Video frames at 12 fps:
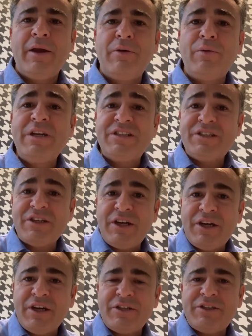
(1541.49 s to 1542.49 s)

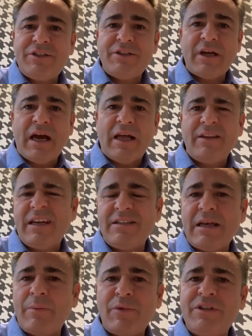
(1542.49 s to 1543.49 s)
research, and there's
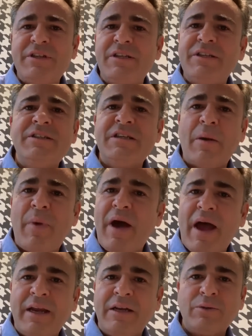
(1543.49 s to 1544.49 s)
some research in
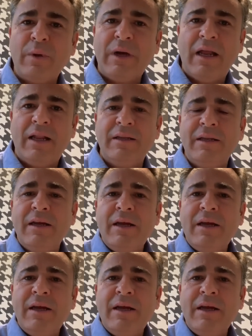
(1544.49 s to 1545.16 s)
Japan as well,